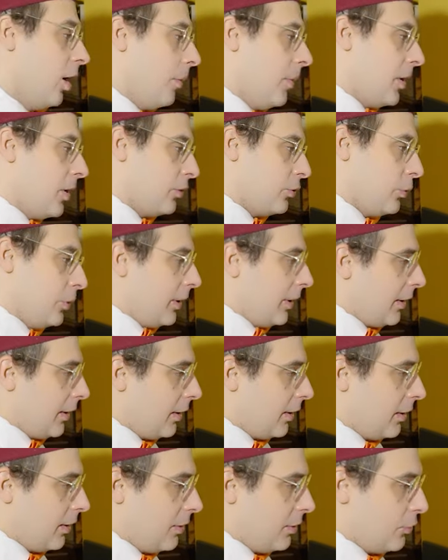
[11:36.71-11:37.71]
Because we're
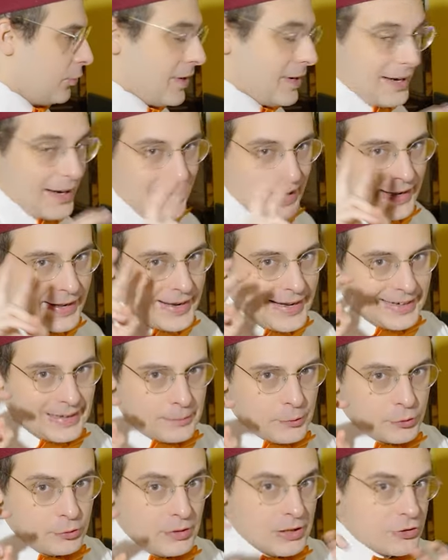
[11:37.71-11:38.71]
doing like
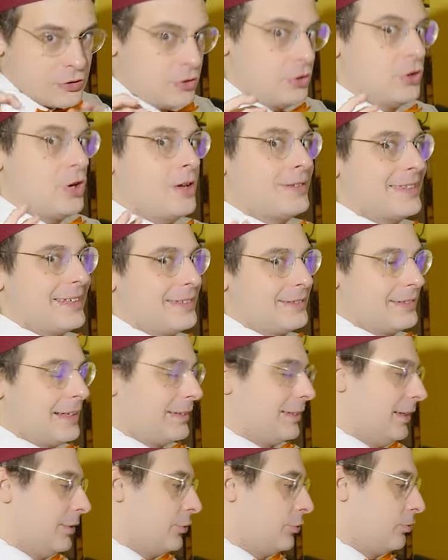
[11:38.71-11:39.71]
a modulation, not
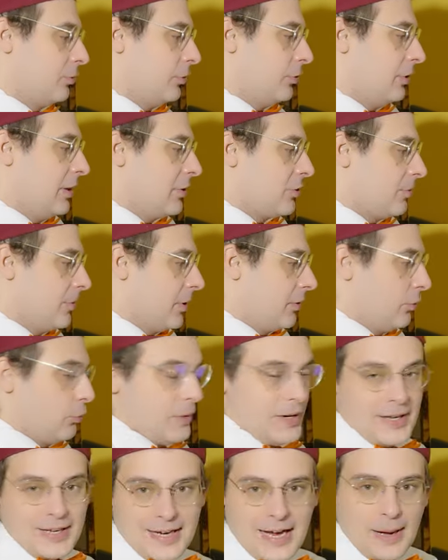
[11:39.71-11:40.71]
exactly a true modulation, because
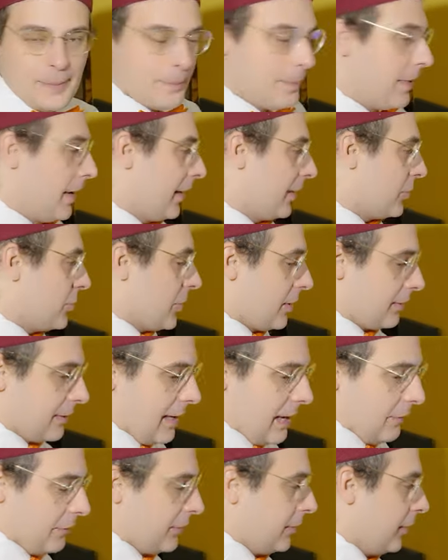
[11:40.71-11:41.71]
we come back just
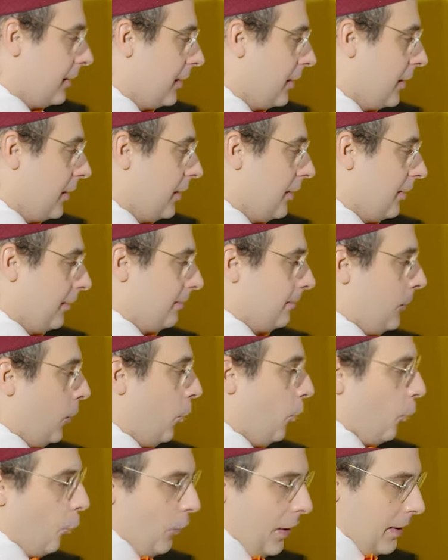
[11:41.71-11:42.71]
after
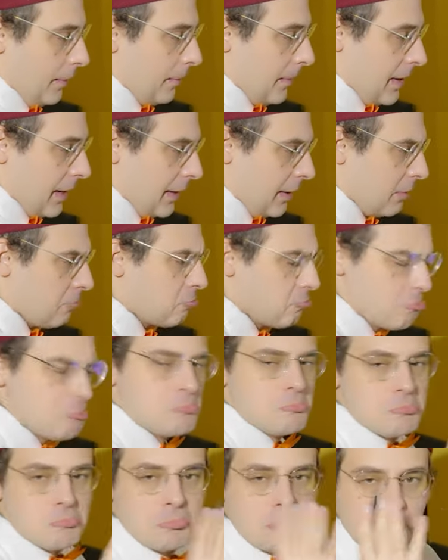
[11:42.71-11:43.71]
one bar.
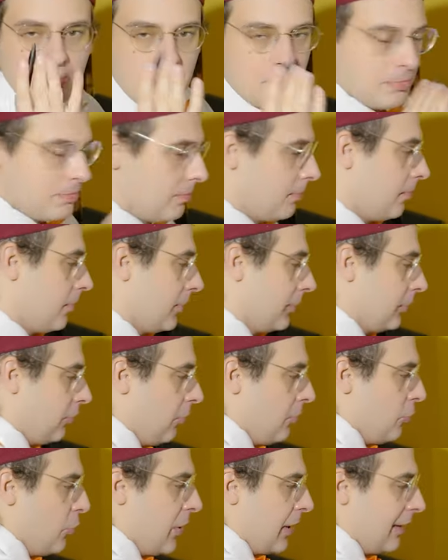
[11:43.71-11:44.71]

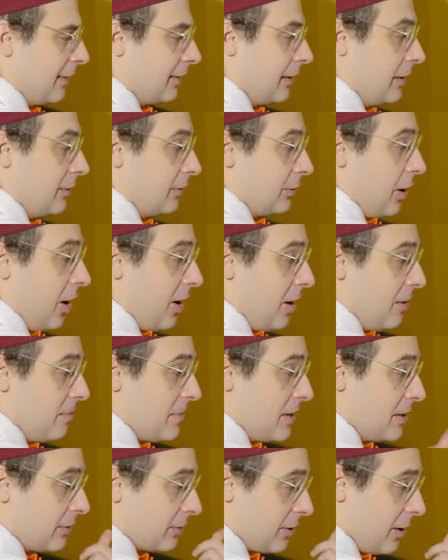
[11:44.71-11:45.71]
So we can say sol,
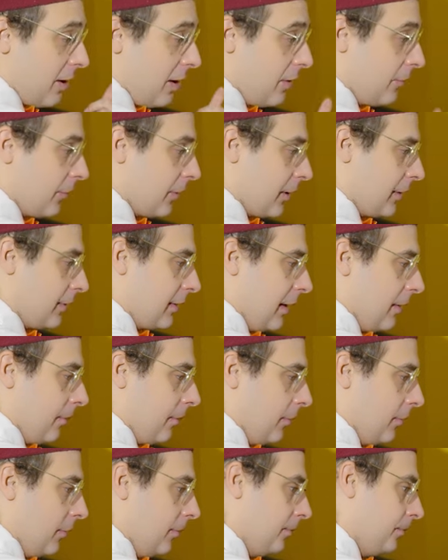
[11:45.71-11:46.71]
mi, sol, for
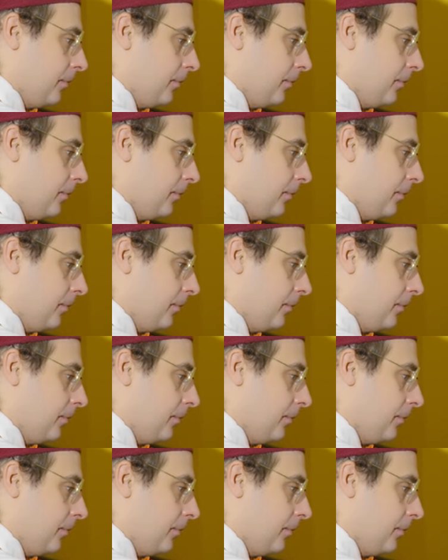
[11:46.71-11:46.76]
example.